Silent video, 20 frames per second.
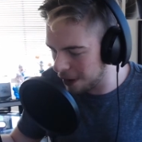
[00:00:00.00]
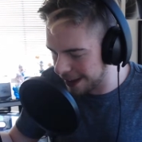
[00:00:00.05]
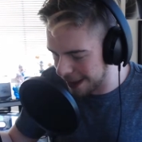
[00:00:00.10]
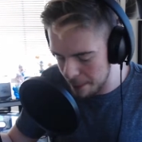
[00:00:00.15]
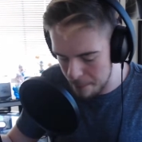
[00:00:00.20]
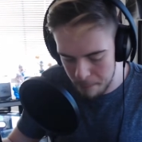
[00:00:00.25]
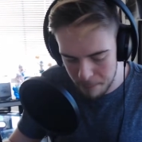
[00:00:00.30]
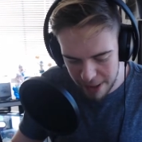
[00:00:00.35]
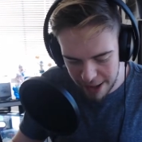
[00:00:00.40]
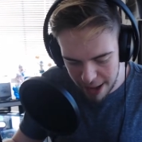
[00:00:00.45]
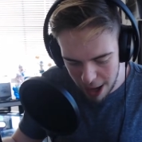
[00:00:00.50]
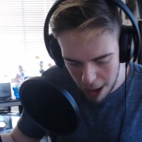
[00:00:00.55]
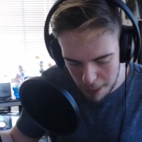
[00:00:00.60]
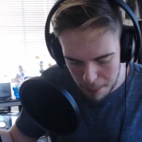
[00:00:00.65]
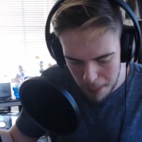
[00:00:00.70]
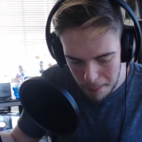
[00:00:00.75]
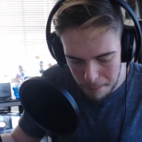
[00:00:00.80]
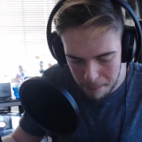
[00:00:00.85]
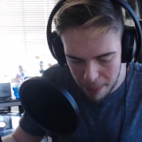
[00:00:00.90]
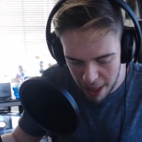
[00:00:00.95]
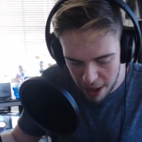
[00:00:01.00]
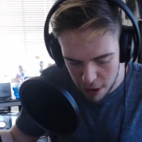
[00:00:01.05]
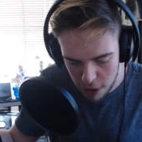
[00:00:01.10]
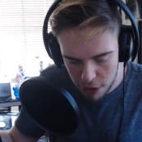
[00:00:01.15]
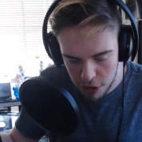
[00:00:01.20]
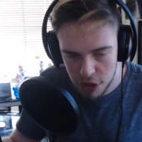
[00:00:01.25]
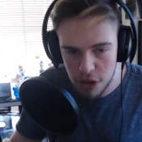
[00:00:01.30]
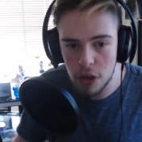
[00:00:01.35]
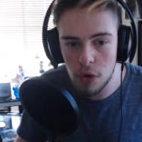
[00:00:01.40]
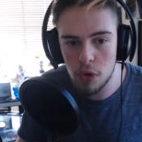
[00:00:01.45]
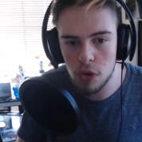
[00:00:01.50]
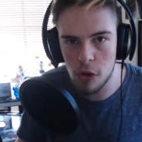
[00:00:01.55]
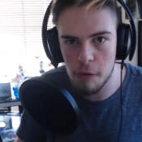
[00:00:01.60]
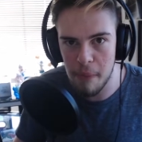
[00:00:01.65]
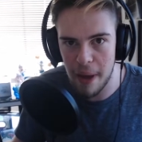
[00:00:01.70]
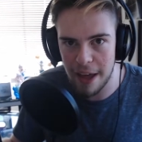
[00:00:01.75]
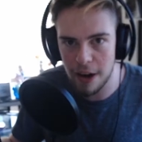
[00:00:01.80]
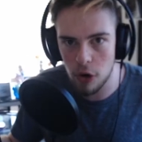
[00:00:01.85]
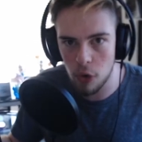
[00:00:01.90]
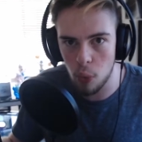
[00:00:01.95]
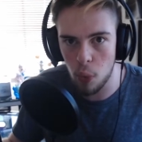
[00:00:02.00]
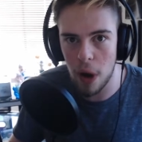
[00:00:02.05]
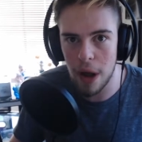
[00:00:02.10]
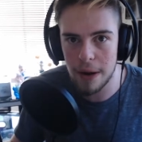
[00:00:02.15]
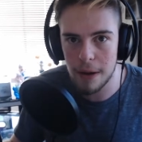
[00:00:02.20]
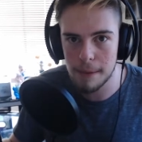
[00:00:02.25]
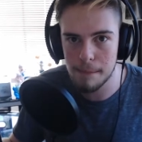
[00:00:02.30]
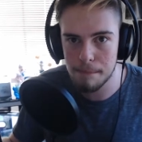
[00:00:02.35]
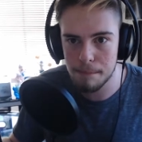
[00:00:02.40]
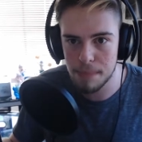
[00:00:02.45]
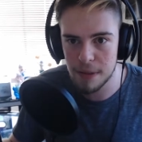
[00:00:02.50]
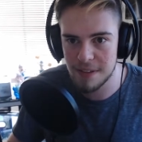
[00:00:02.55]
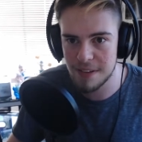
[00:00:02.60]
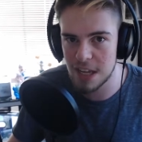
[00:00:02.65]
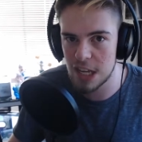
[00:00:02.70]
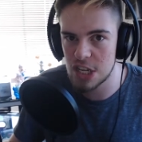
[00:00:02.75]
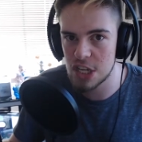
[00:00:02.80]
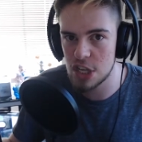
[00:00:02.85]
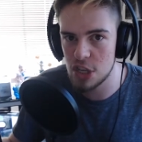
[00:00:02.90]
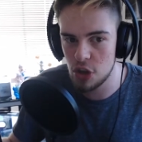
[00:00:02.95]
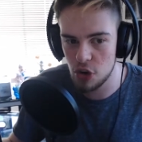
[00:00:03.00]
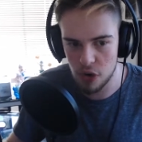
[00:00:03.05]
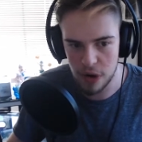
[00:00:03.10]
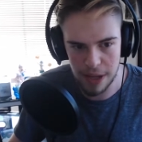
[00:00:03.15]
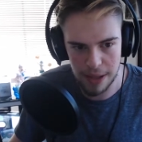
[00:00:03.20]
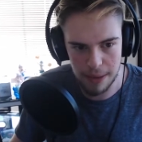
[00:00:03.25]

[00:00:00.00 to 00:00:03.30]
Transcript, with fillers: can become a better you no matter what position you're in.